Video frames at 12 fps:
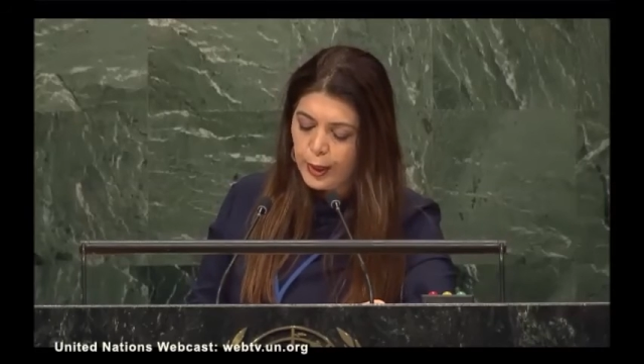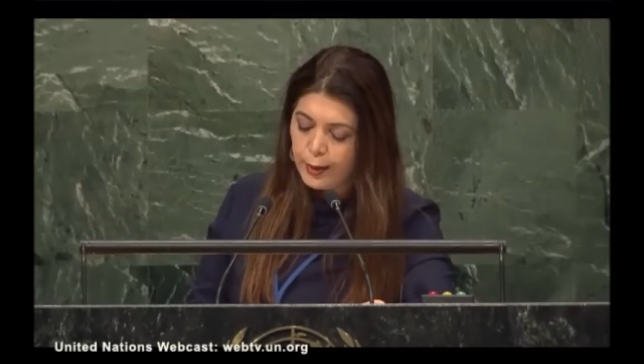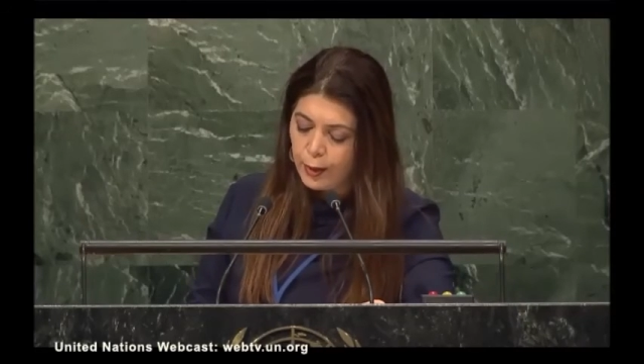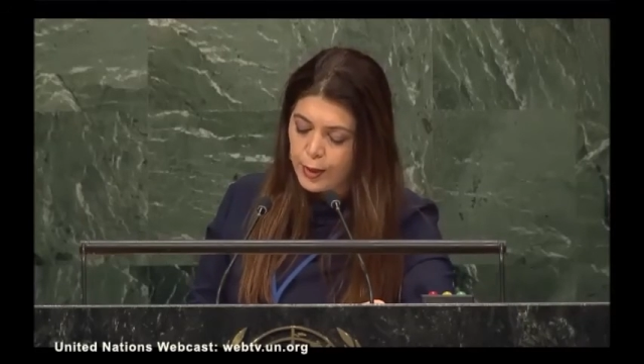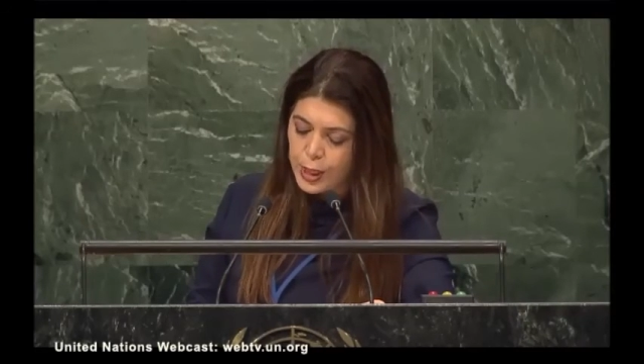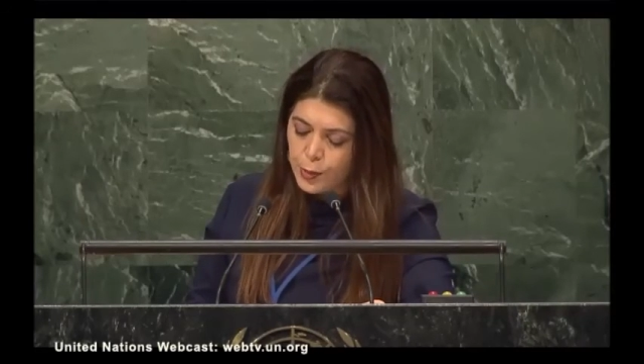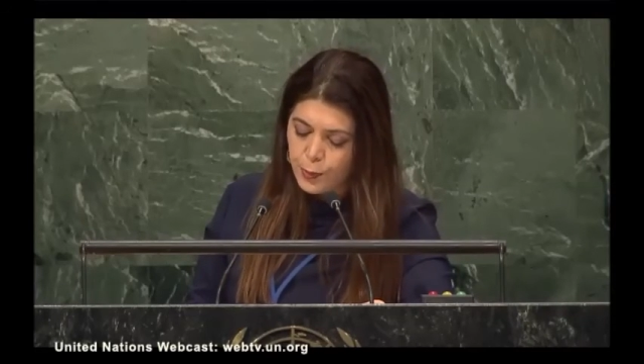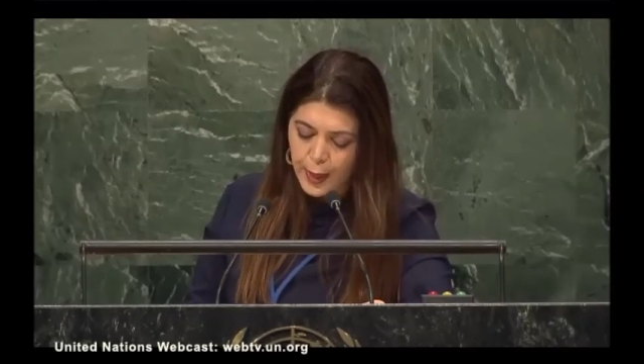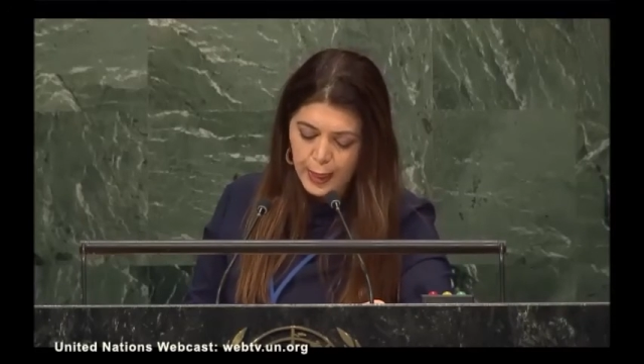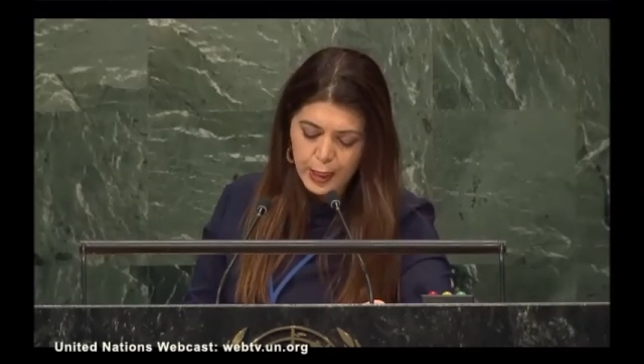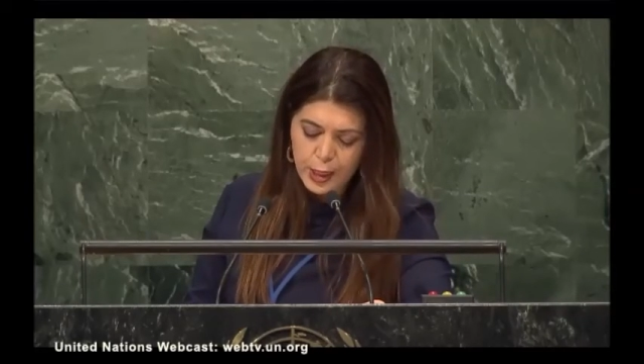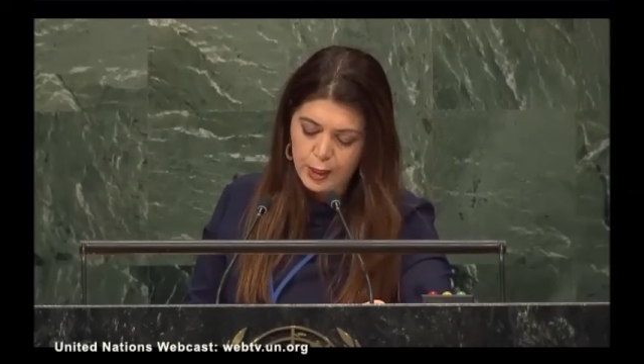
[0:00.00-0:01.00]
the
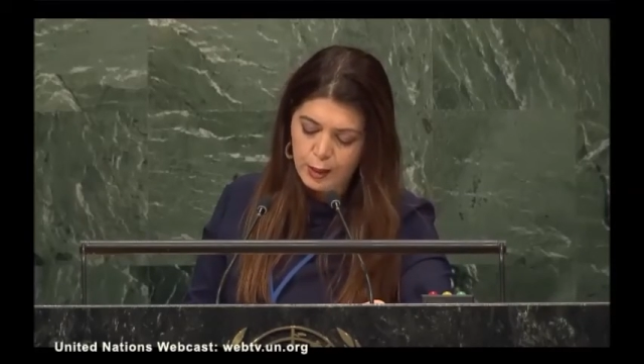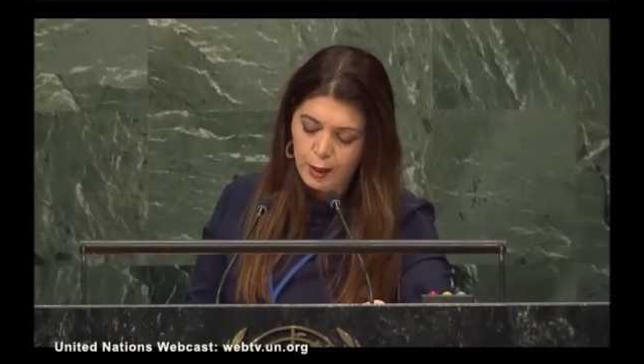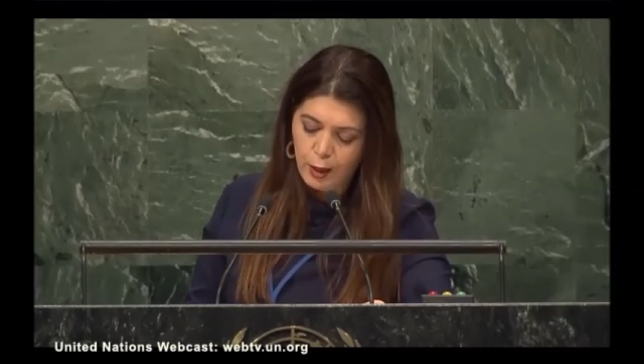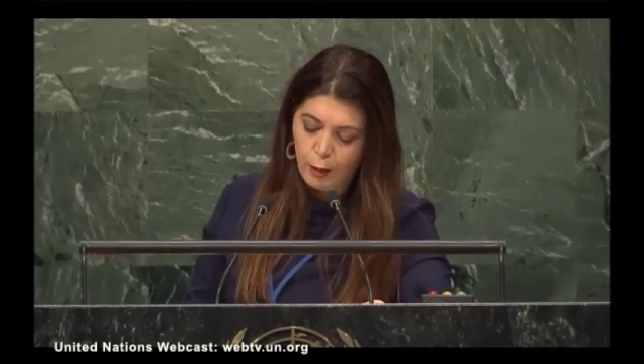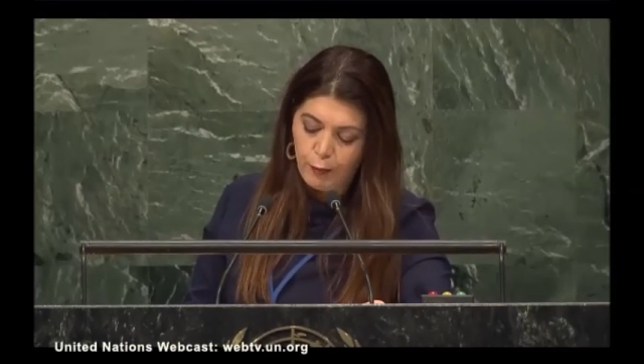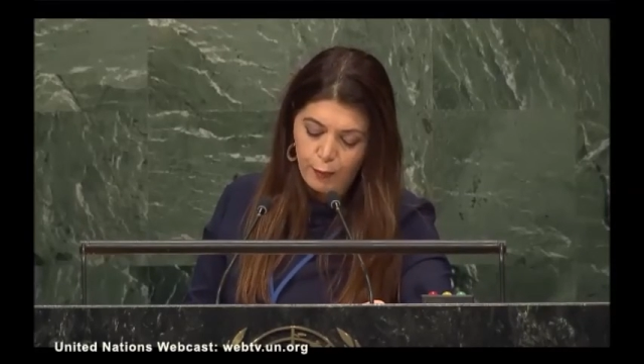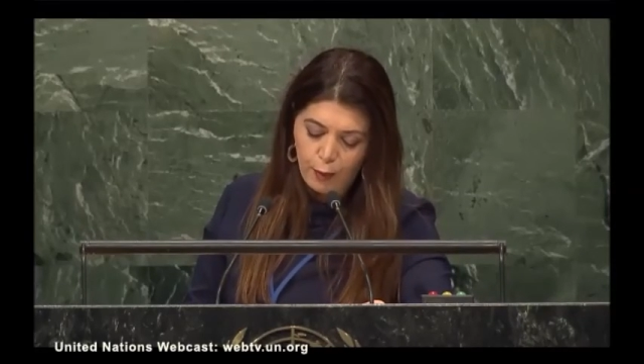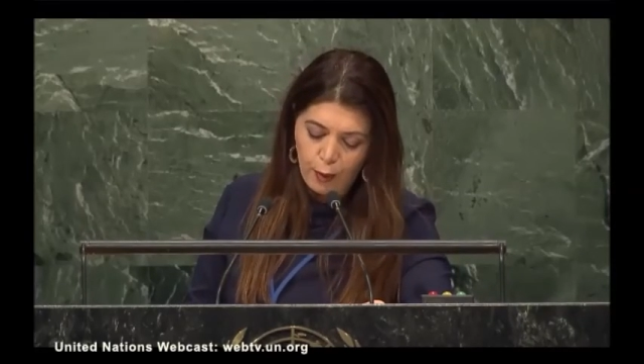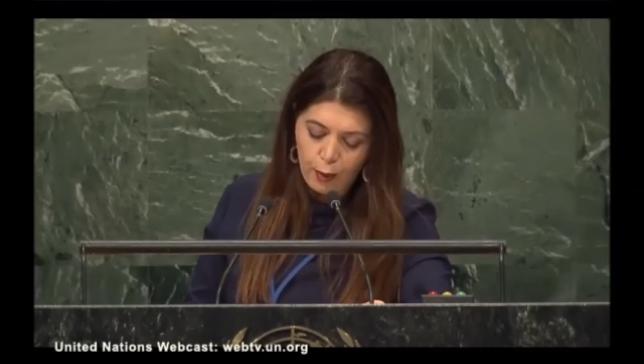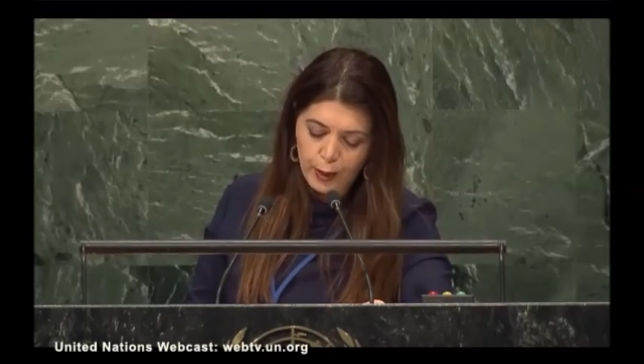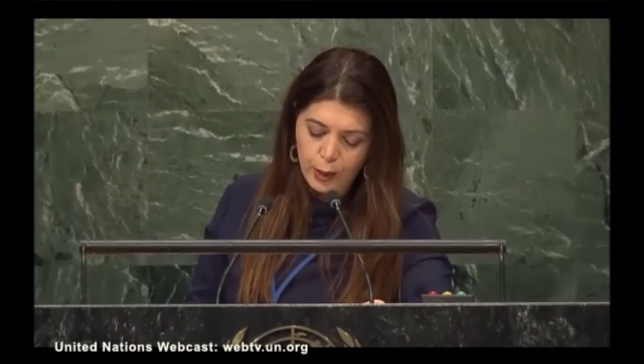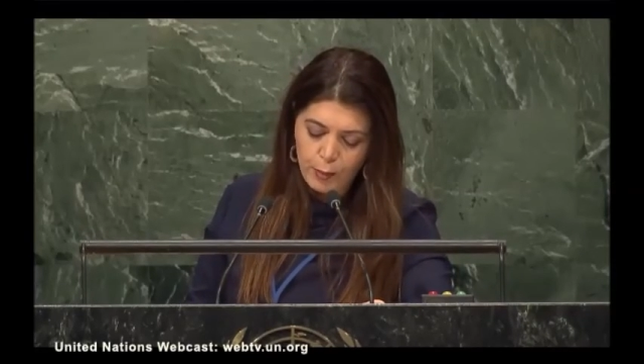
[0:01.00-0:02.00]
respect of
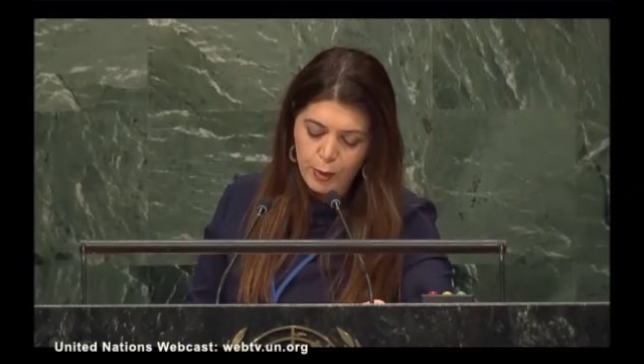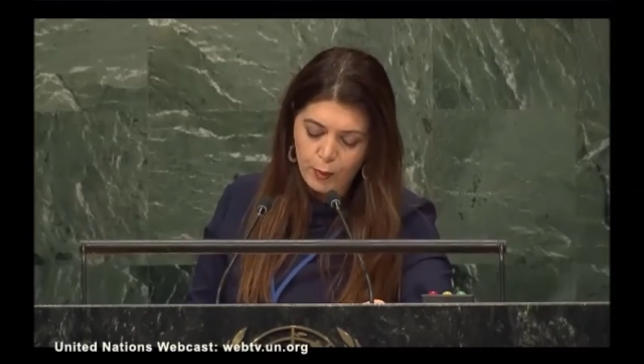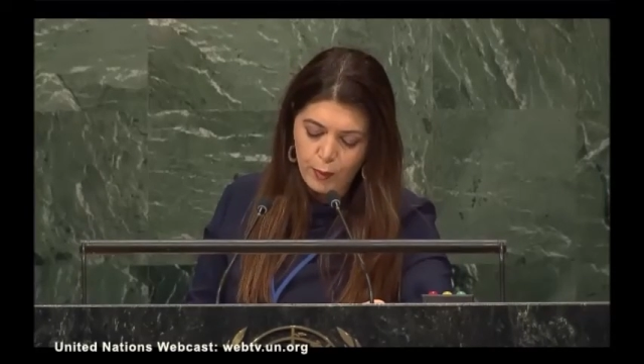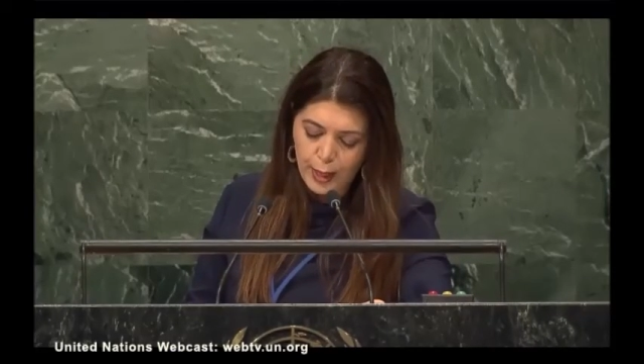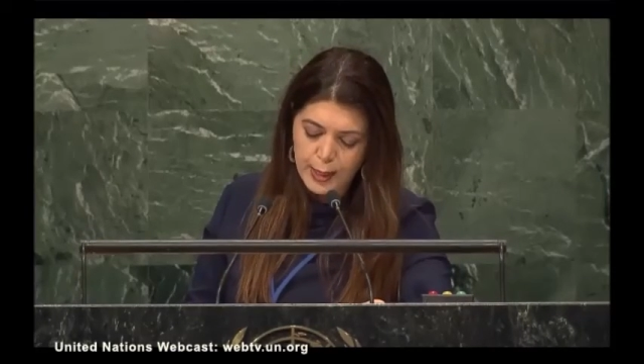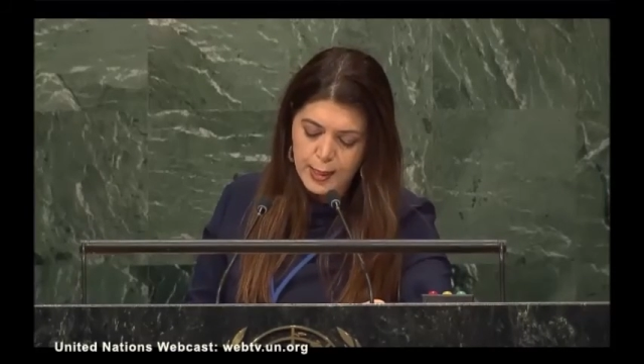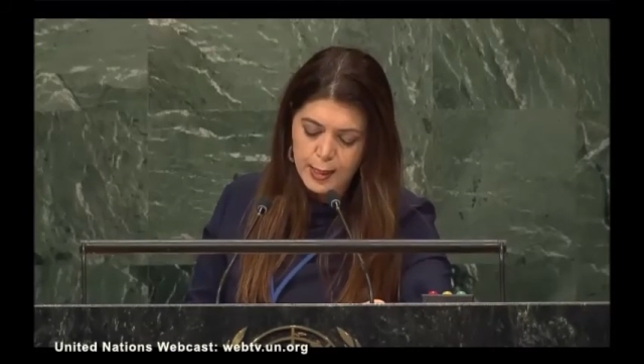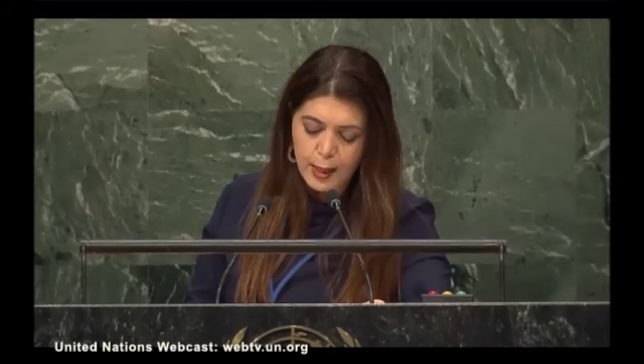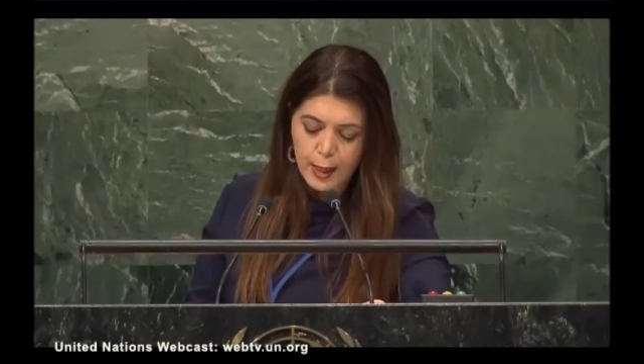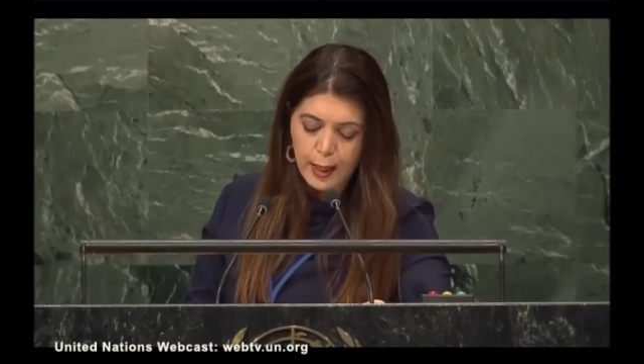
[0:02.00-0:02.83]
all human rights,